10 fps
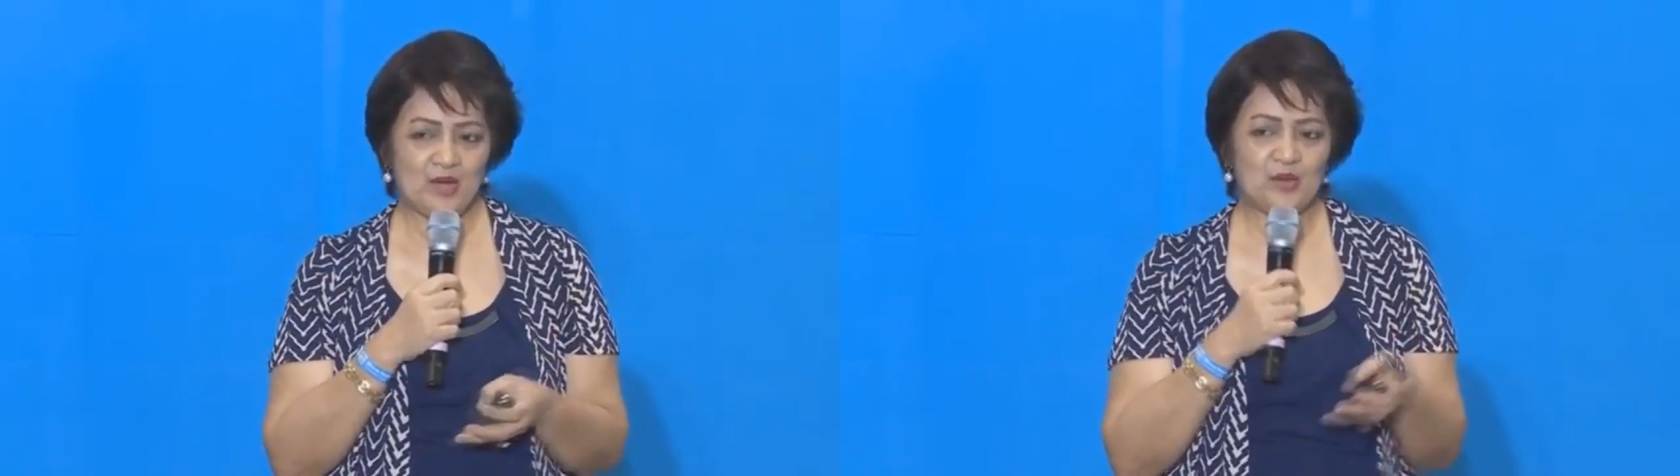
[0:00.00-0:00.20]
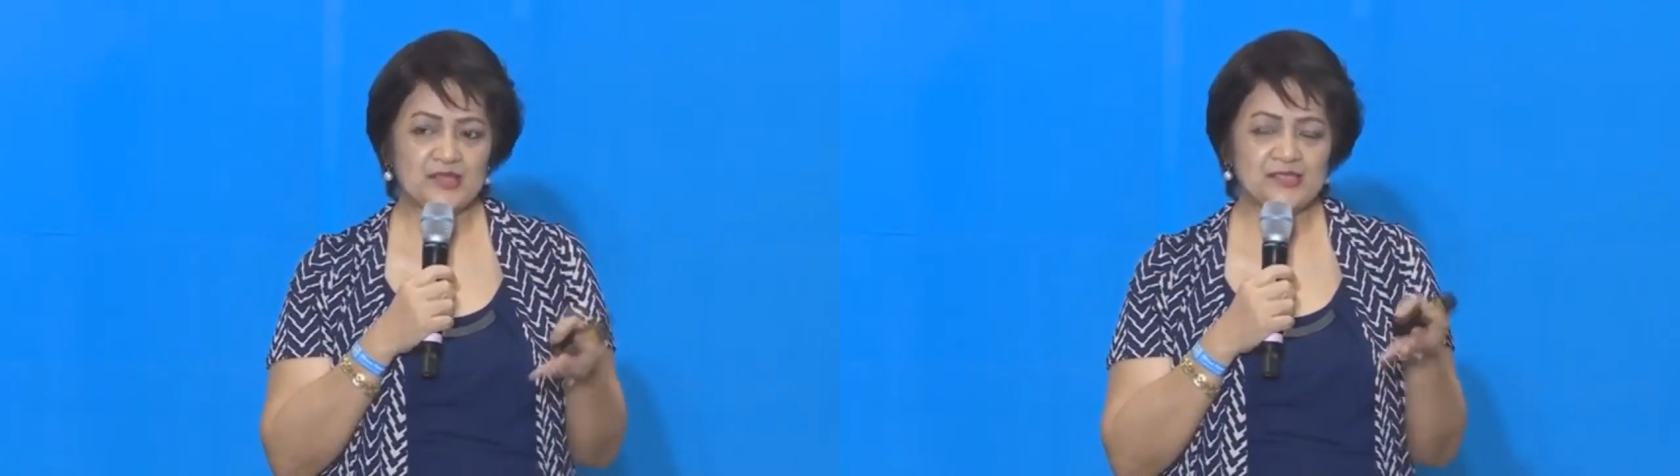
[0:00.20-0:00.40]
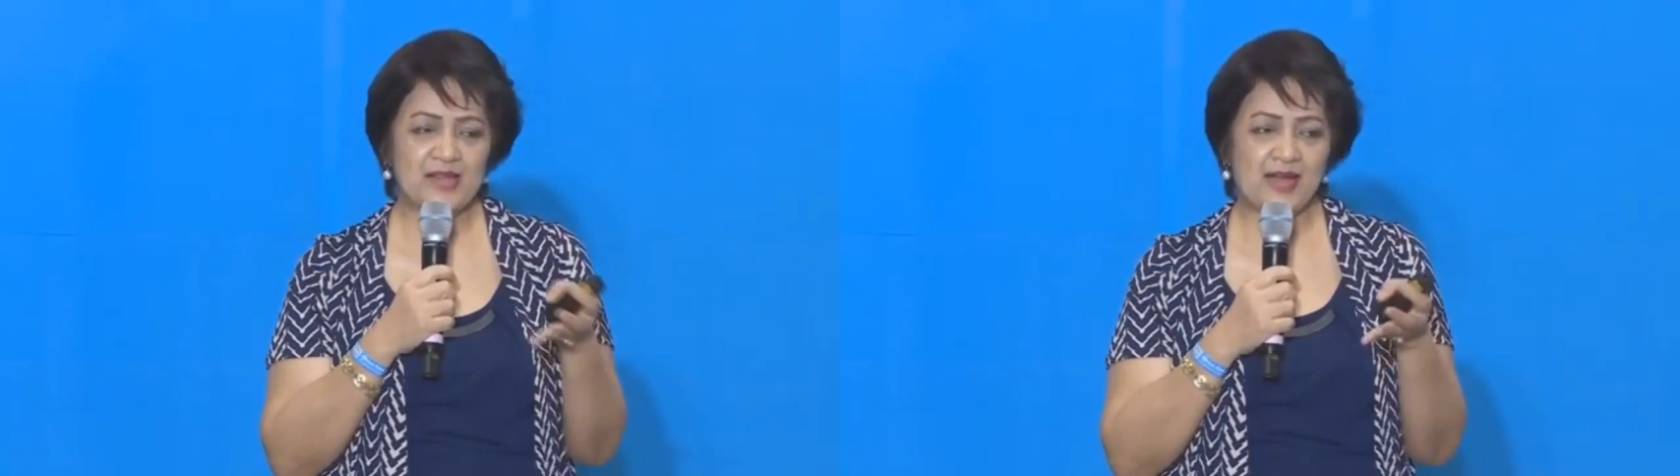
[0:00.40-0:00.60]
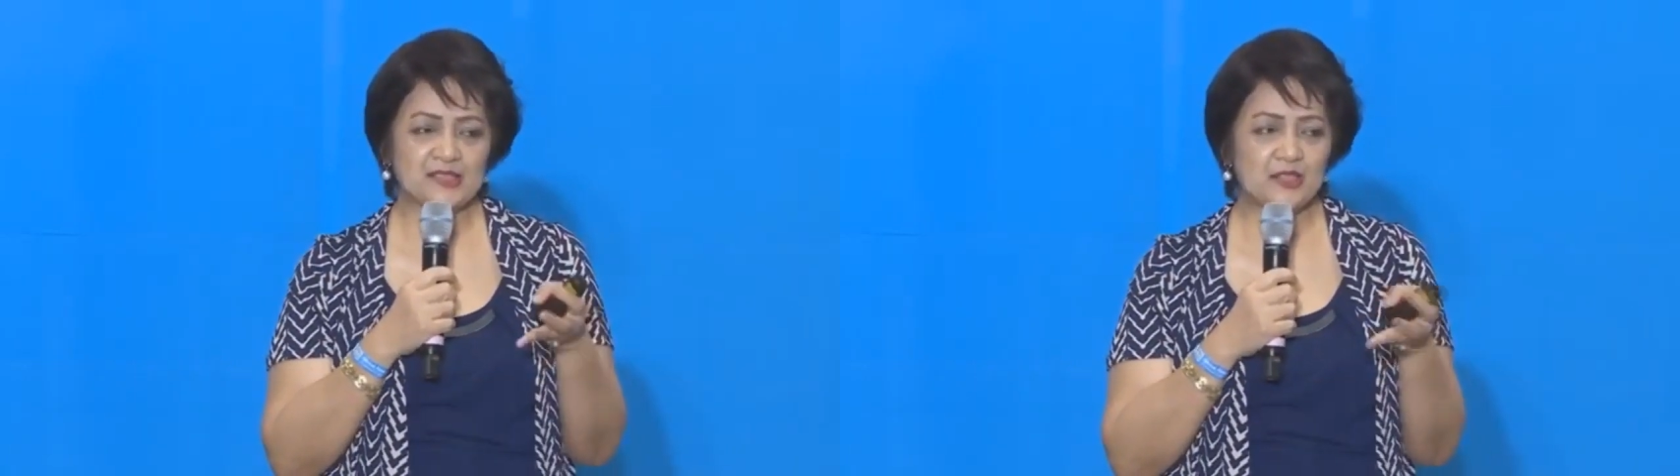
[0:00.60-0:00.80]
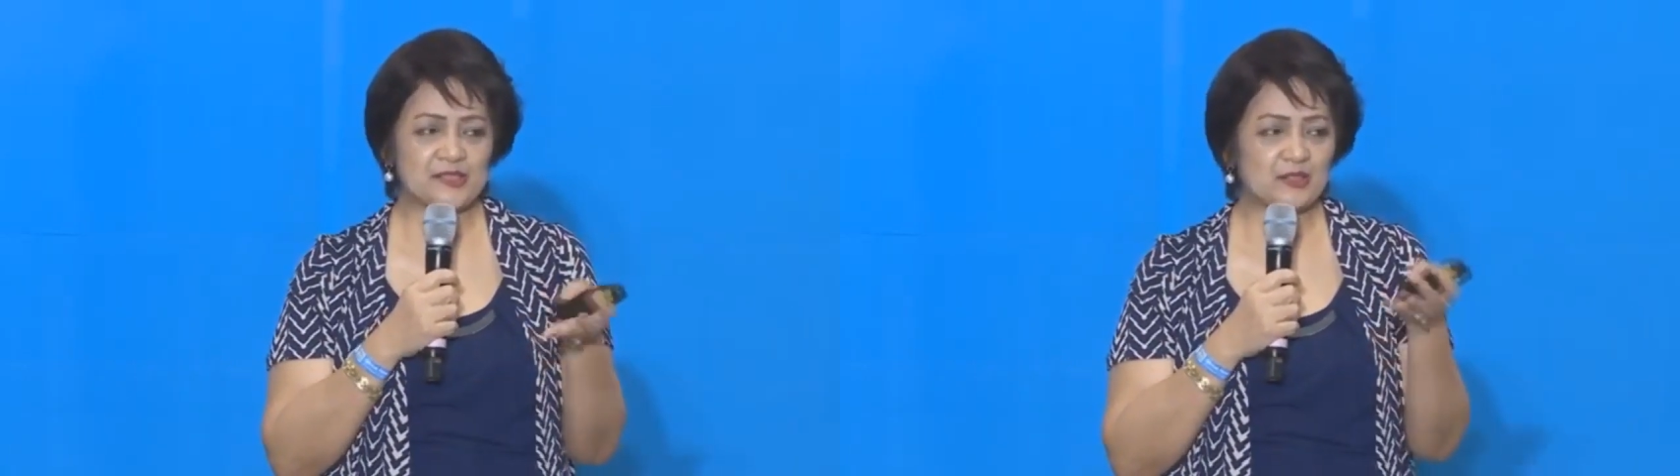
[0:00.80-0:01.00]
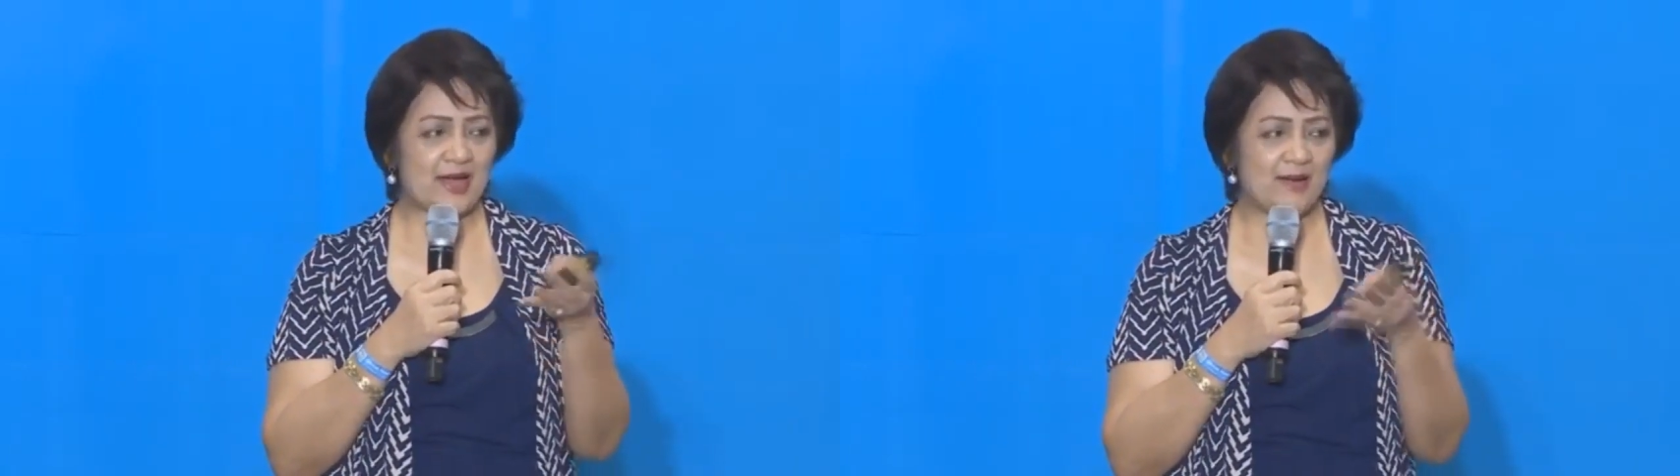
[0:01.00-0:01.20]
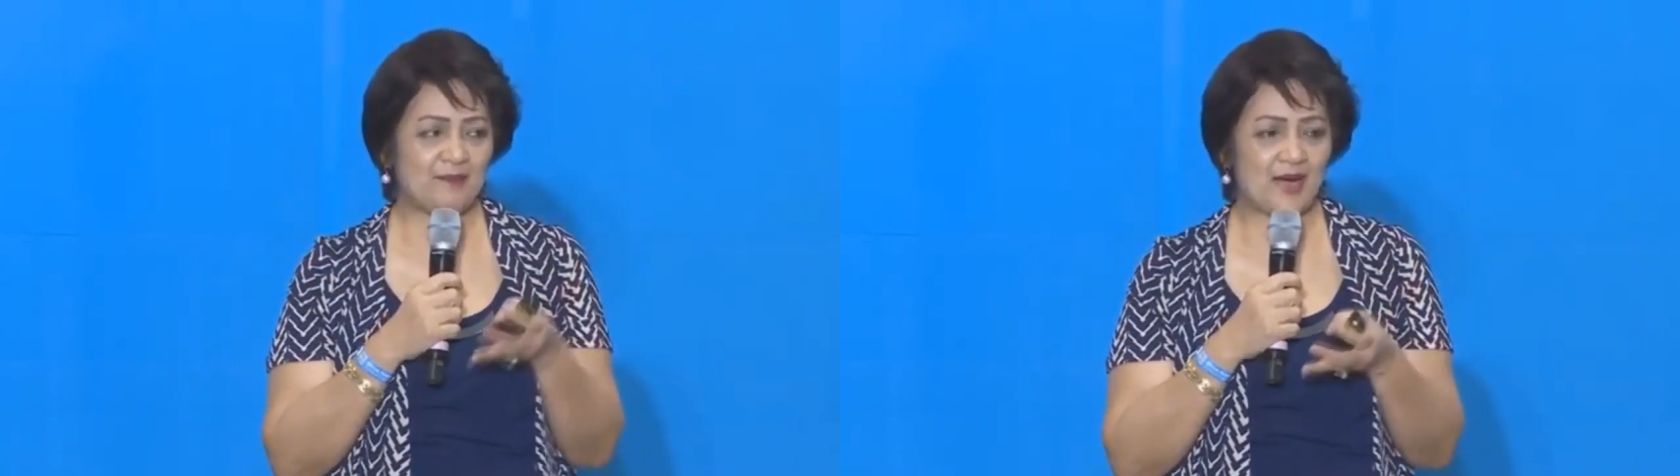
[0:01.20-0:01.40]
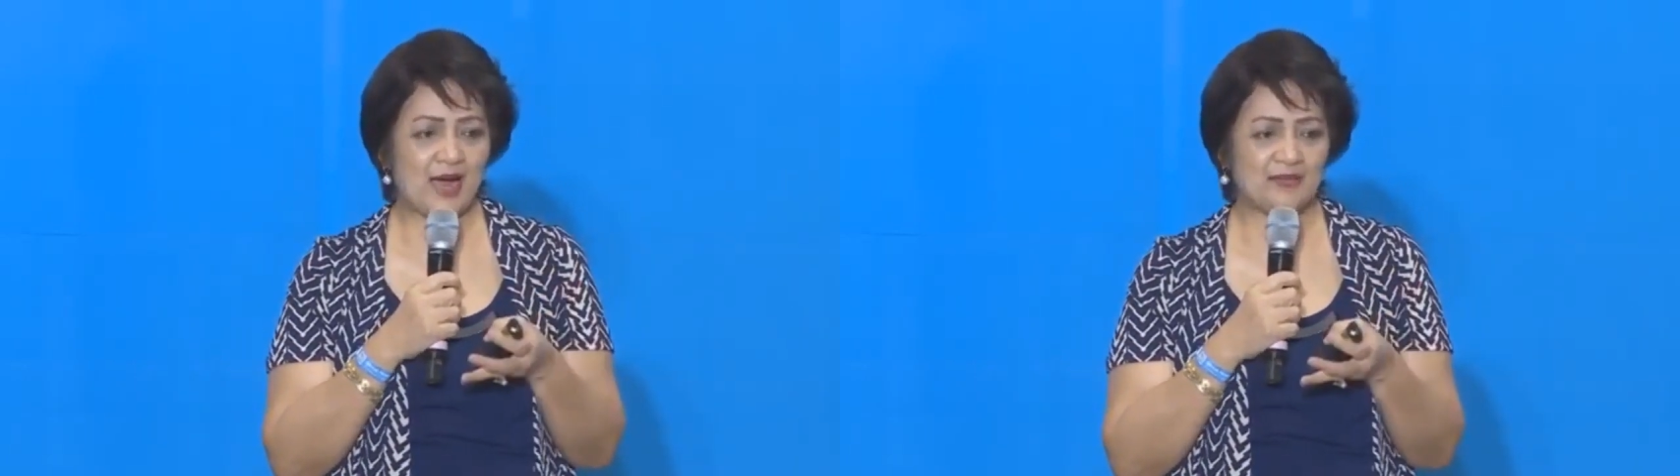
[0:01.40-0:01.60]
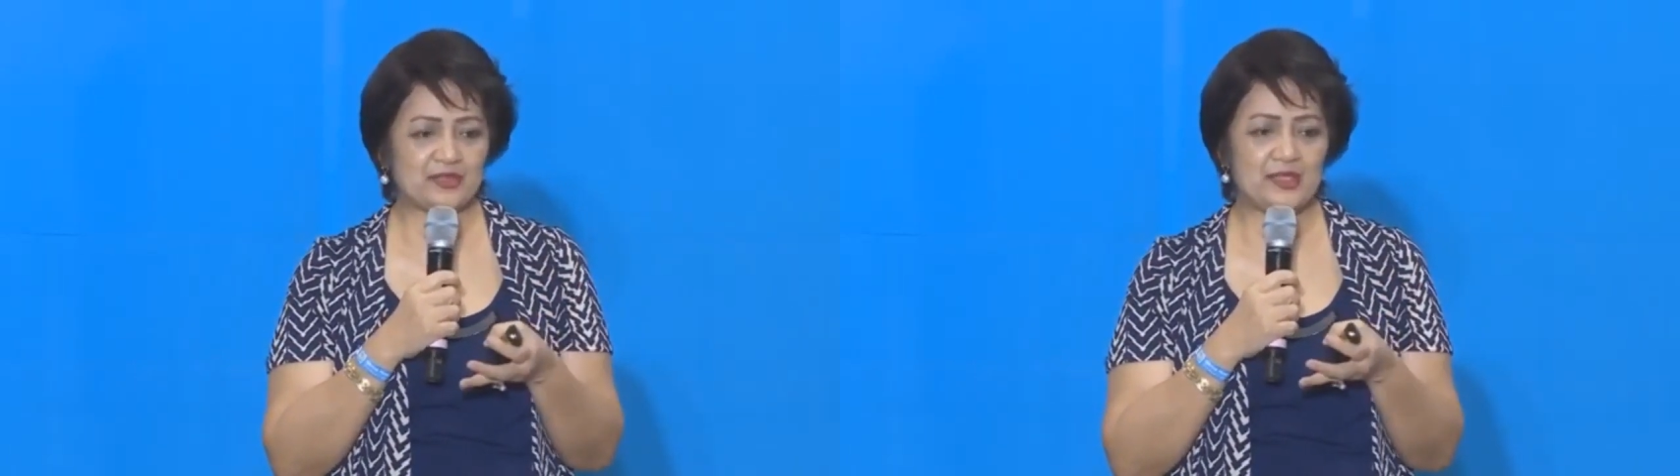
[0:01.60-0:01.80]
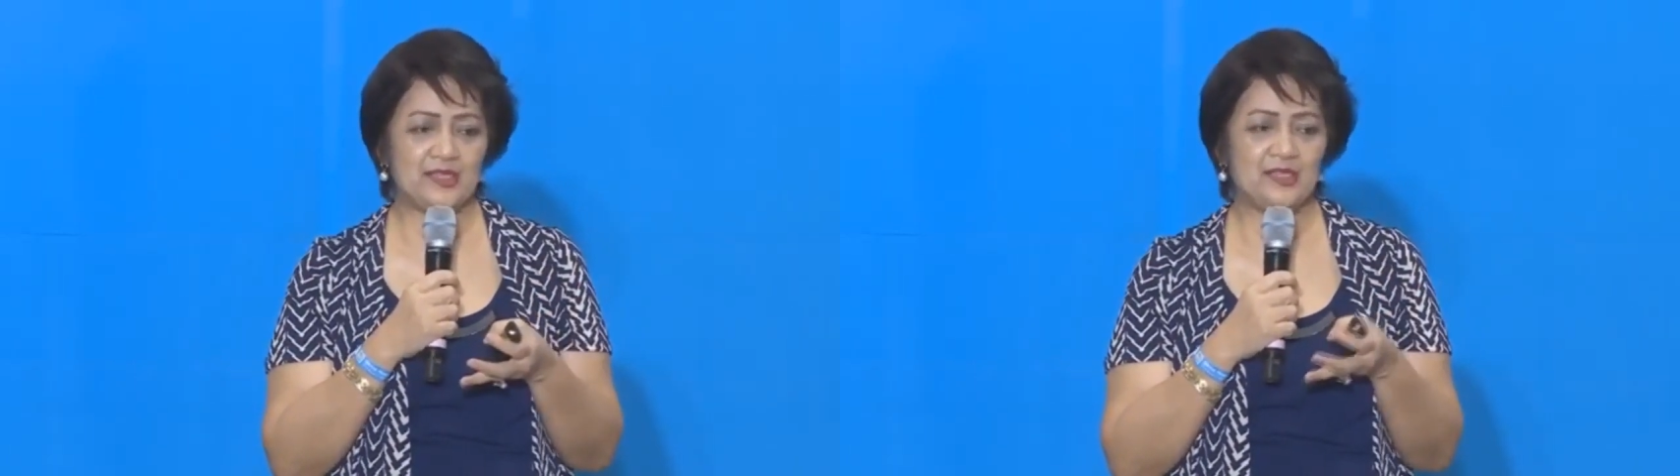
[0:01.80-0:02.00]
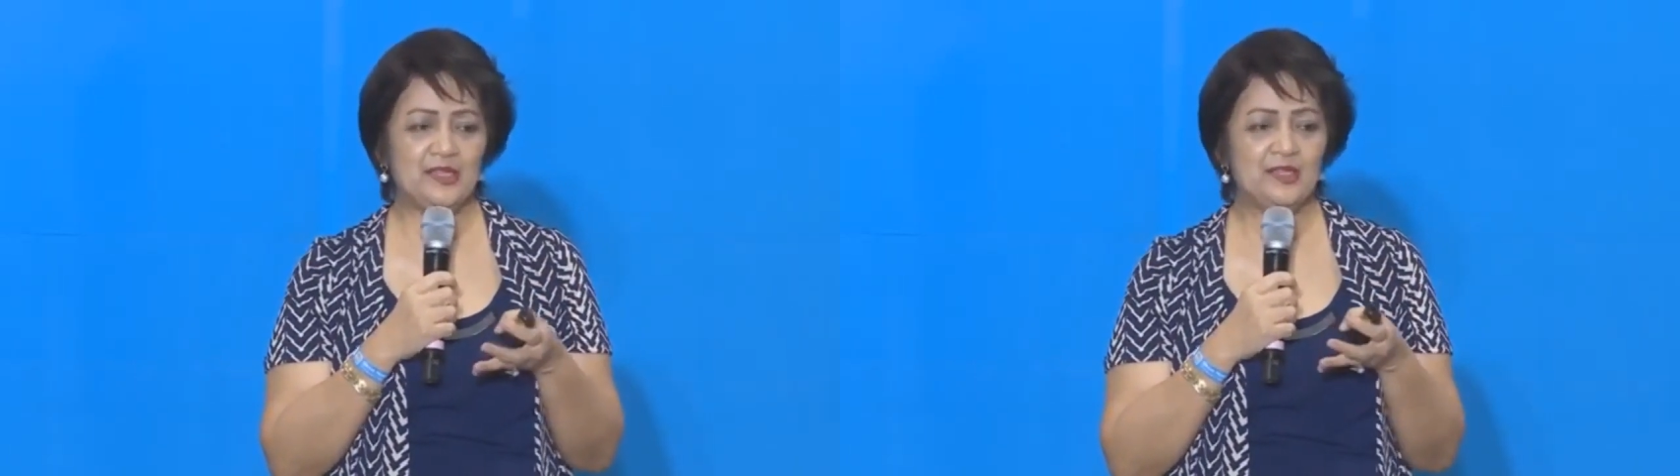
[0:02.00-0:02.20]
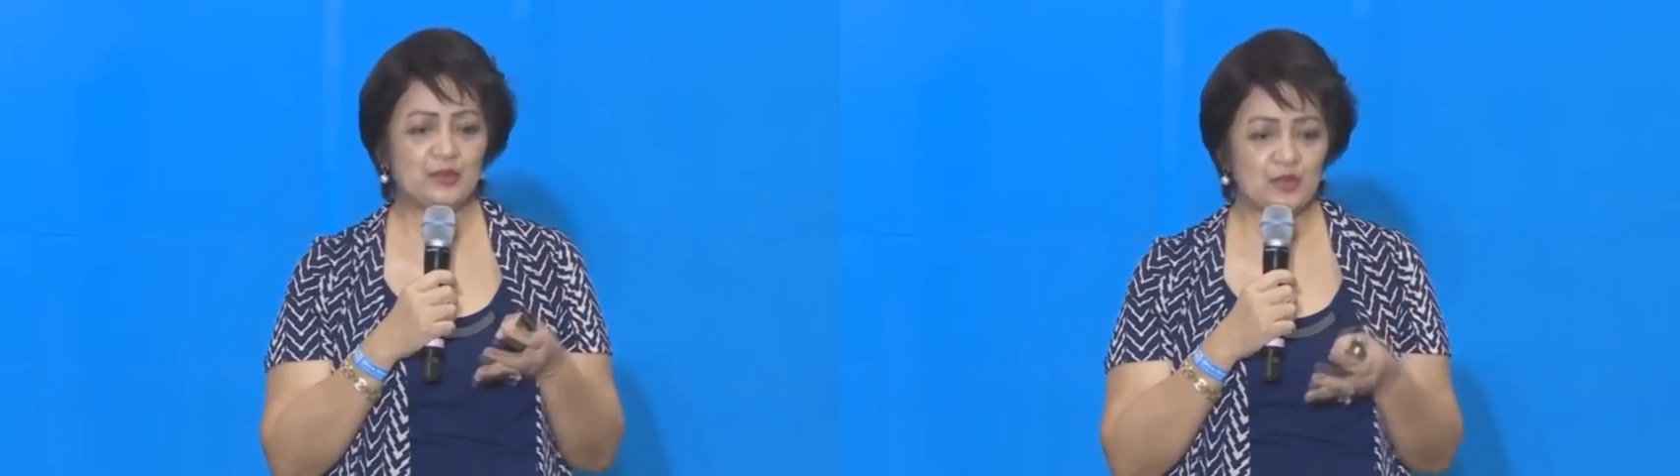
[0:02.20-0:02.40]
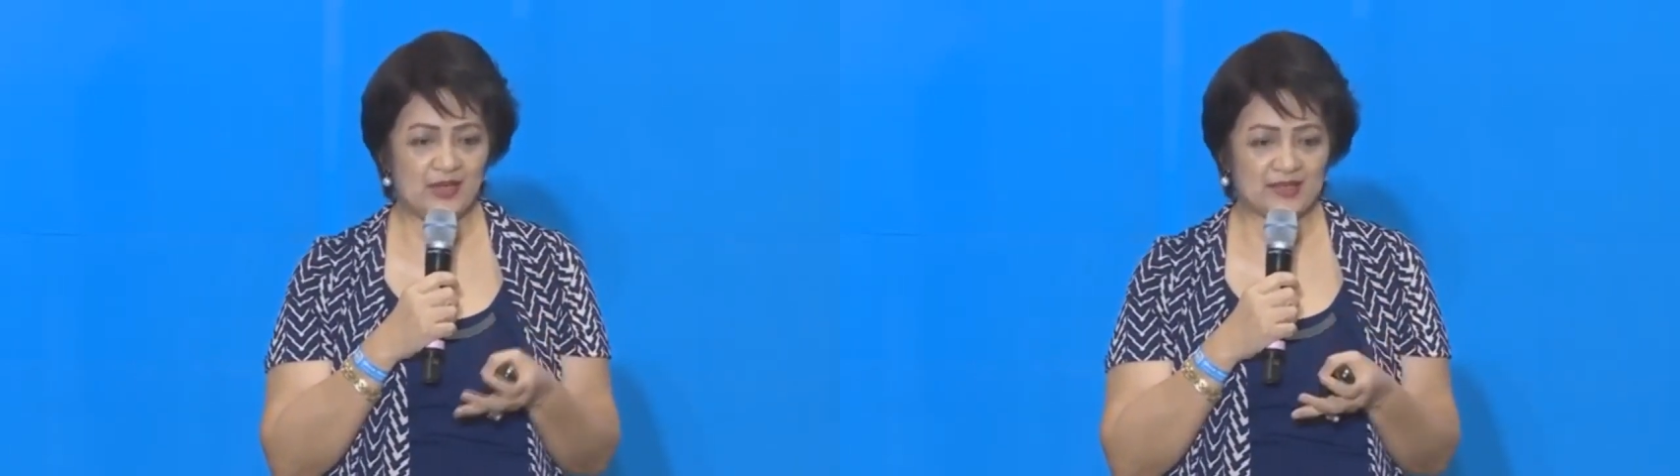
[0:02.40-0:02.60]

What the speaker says: with instructions to come back after 2